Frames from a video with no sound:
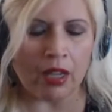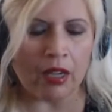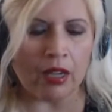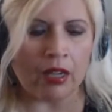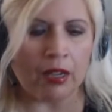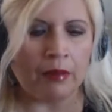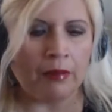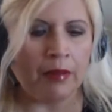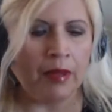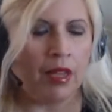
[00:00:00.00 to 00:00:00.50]

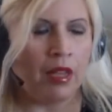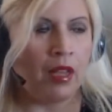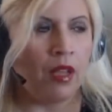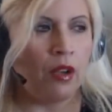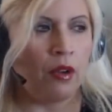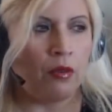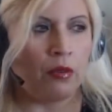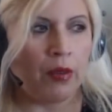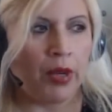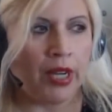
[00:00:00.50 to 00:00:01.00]
um,
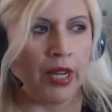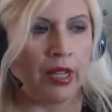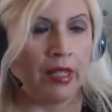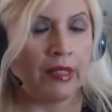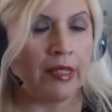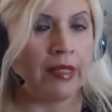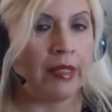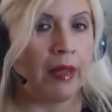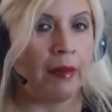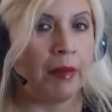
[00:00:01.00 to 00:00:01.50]

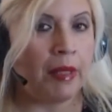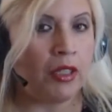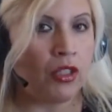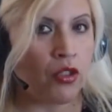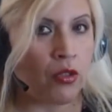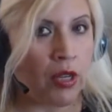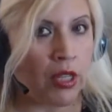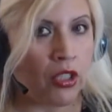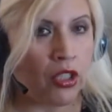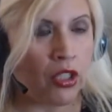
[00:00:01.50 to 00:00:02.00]
reading some
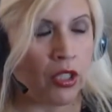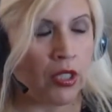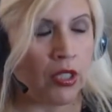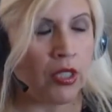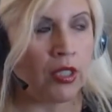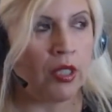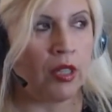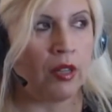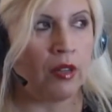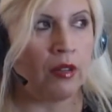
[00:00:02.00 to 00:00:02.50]

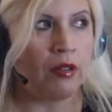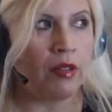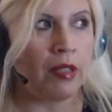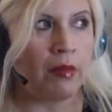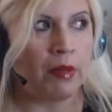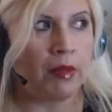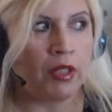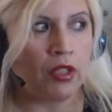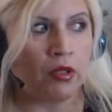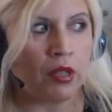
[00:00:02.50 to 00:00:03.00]
instructions, you know,
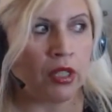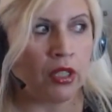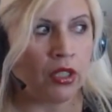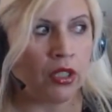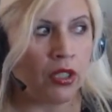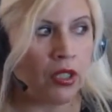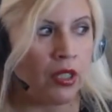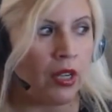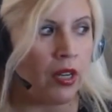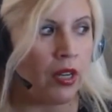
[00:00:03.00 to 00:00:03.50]
some
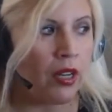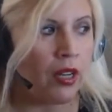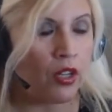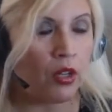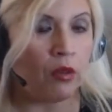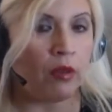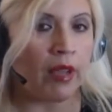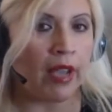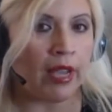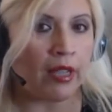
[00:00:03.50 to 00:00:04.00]
instructions on a
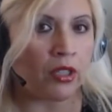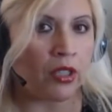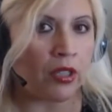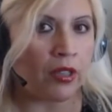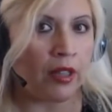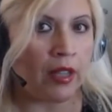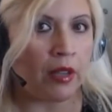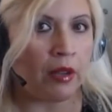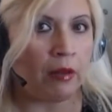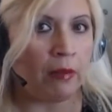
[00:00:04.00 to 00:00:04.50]
new
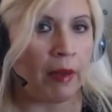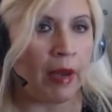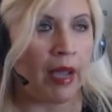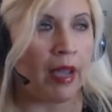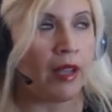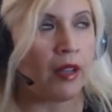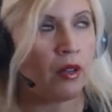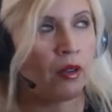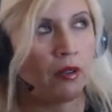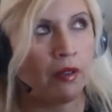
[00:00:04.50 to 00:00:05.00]
gadget that you
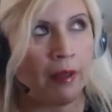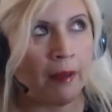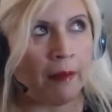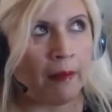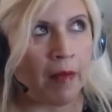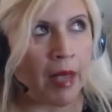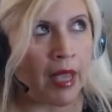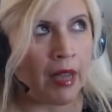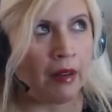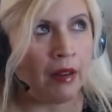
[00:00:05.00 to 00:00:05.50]
buy. I know that
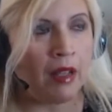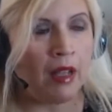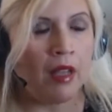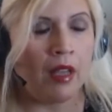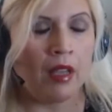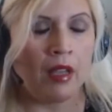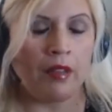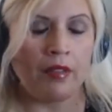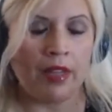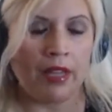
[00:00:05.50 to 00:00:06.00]
men,
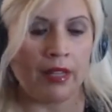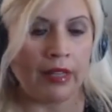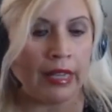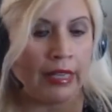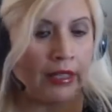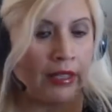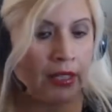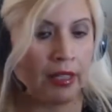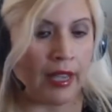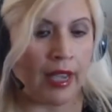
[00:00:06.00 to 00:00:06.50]
they
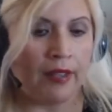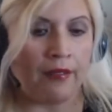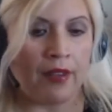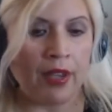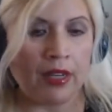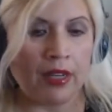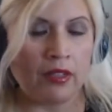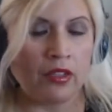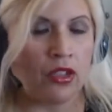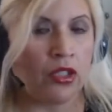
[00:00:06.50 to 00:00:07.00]
like to dive
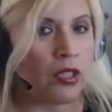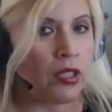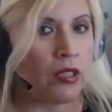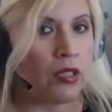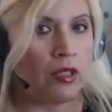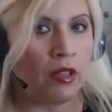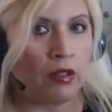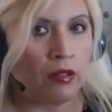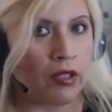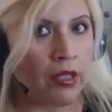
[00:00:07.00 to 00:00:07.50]
in and
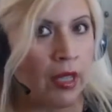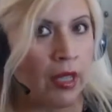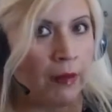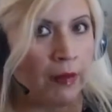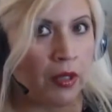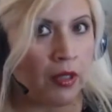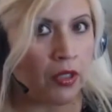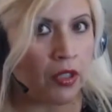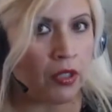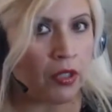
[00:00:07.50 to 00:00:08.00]
just, you know,
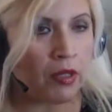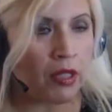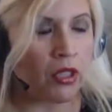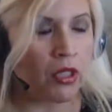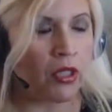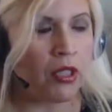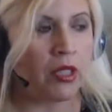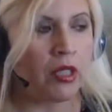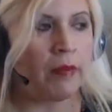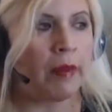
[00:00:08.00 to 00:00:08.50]
skip their
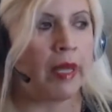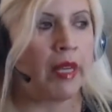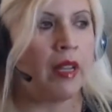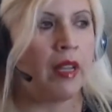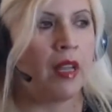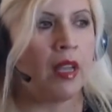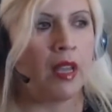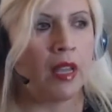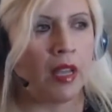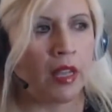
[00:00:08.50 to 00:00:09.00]
instructions, but
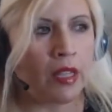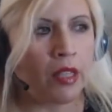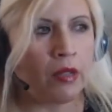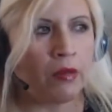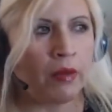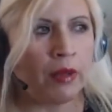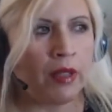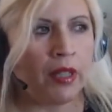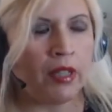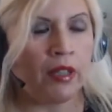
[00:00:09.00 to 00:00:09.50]

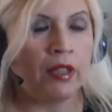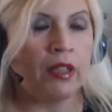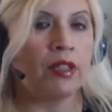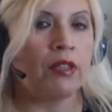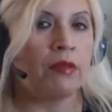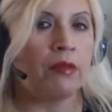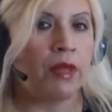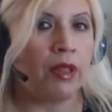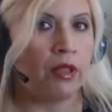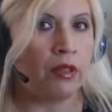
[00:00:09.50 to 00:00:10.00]
it's really
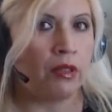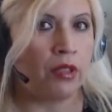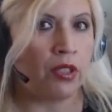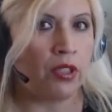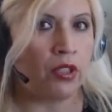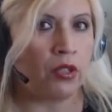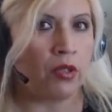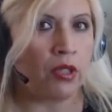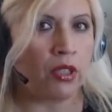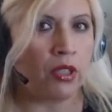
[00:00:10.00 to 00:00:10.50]
good to read
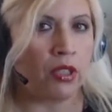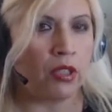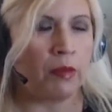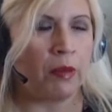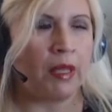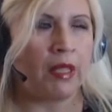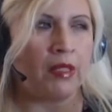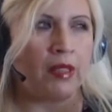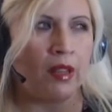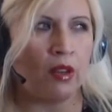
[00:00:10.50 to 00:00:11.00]
those
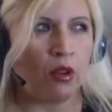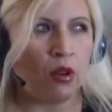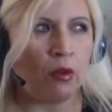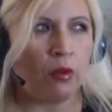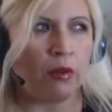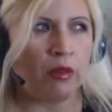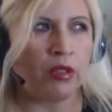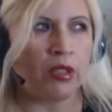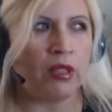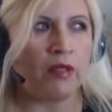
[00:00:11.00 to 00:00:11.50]
instructions because I
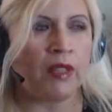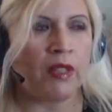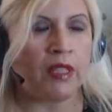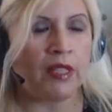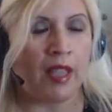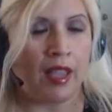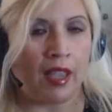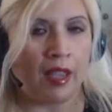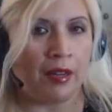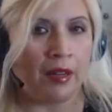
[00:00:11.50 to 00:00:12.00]
know most of
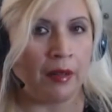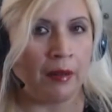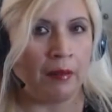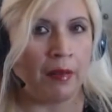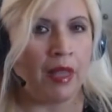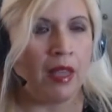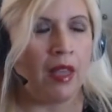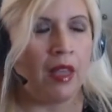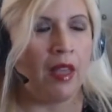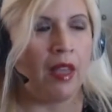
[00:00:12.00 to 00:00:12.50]
us hate them
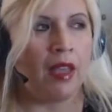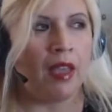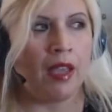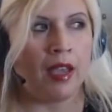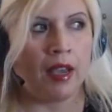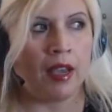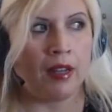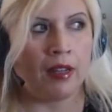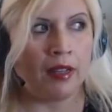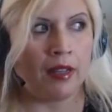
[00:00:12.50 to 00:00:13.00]

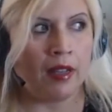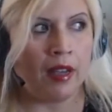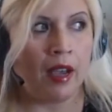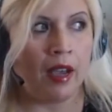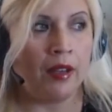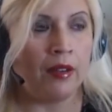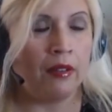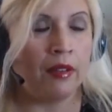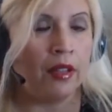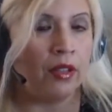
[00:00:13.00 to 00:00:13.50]
and
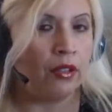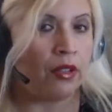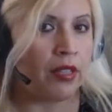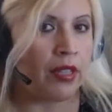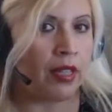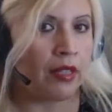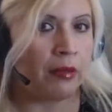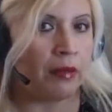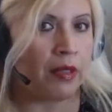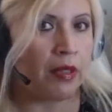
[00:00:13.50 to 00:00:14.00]
I don't
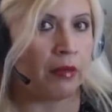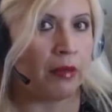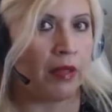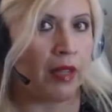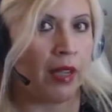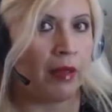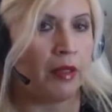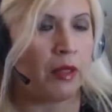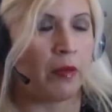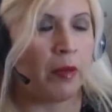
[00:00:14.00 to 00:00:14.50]
understand them
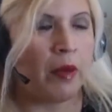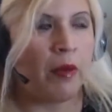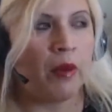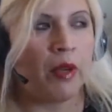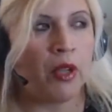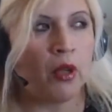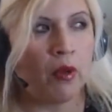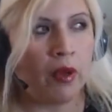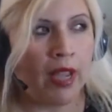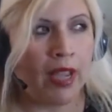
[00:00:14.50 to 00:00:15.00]
sometimes, but
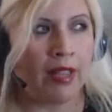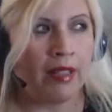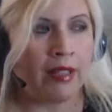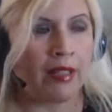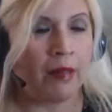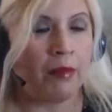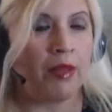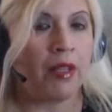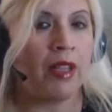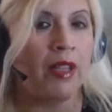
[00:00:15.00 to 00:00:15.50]
when you
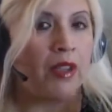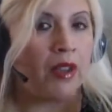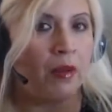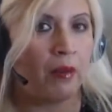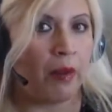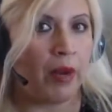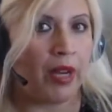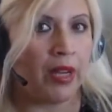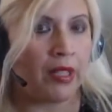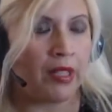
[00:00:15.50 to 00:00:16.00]
hate something and
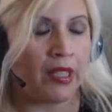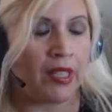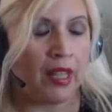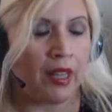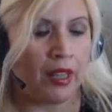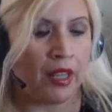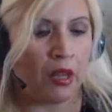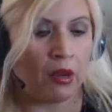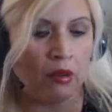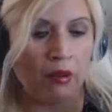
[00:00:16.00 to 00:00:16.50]
your brain is
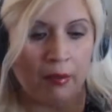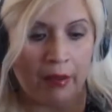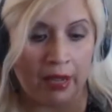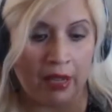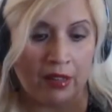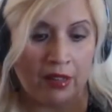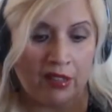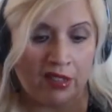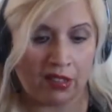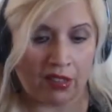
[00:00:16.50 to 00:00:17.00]
telling you, oh
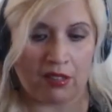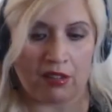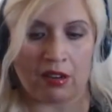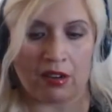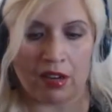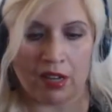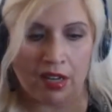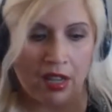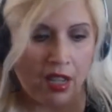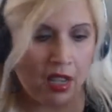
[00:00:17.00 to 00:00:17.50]
my God, this is
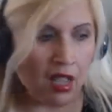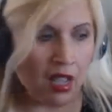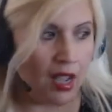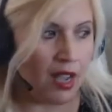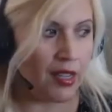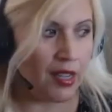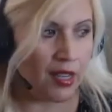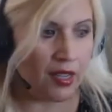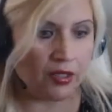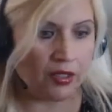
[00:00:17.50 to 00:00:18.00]
hard,
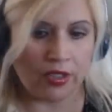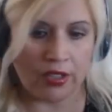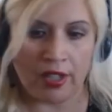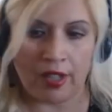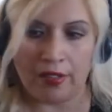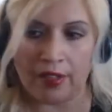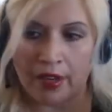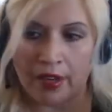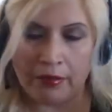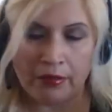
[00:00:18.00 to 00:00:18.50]
I can't
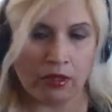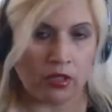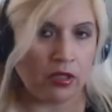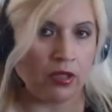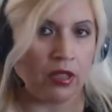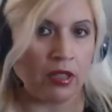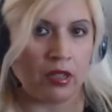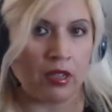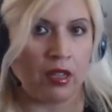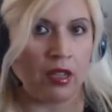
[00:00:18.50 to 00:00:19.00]
understand that. I'm
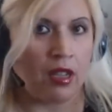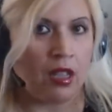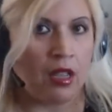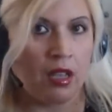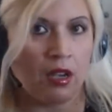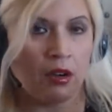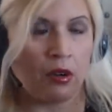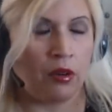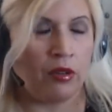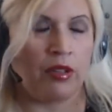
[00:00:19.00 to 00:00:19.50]
just going to
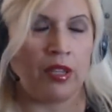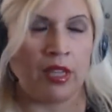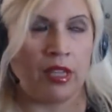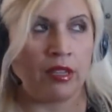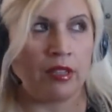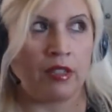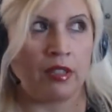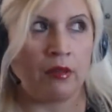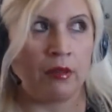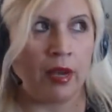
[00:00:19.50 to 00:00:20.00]
go the
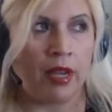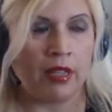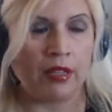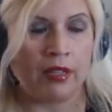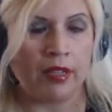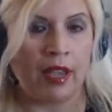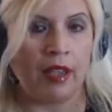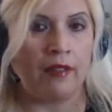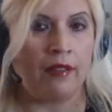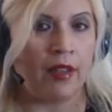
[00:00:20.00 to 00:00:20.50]
easy way
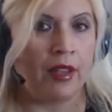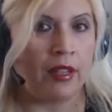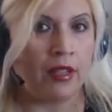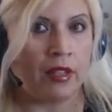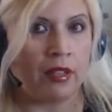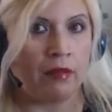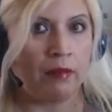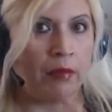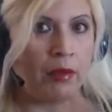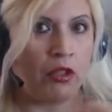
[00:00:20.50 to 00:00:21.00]
and dive
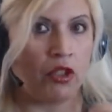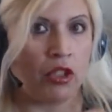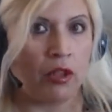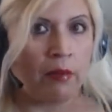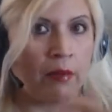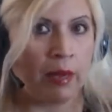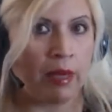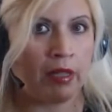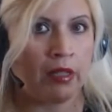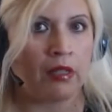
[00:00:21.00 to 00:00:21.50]
into
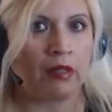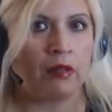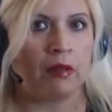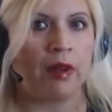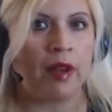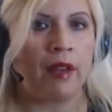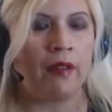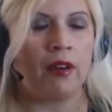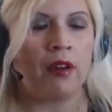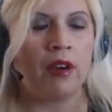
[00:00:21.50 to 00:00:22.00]
pushing buttons or
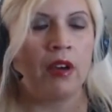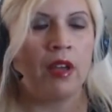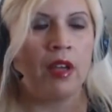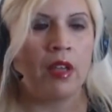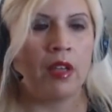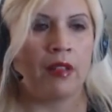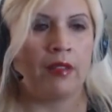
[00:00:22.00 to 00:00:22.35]
whatever.